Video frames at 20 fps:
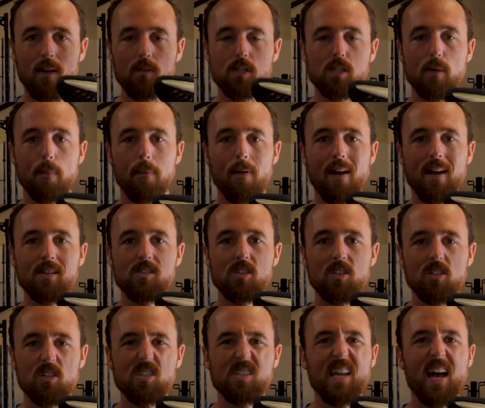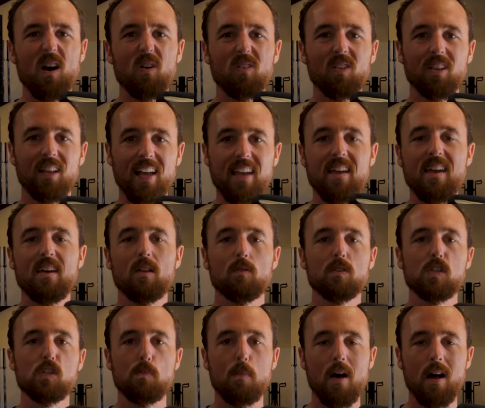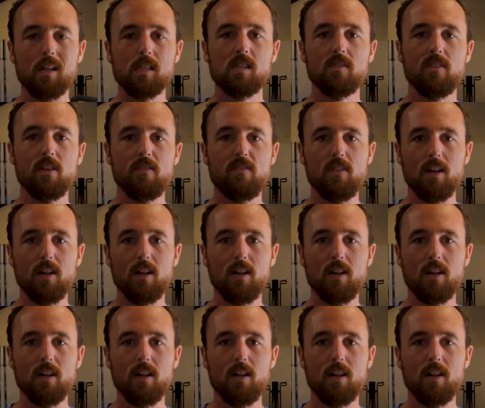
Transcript: I was surprised in just how light and responsive it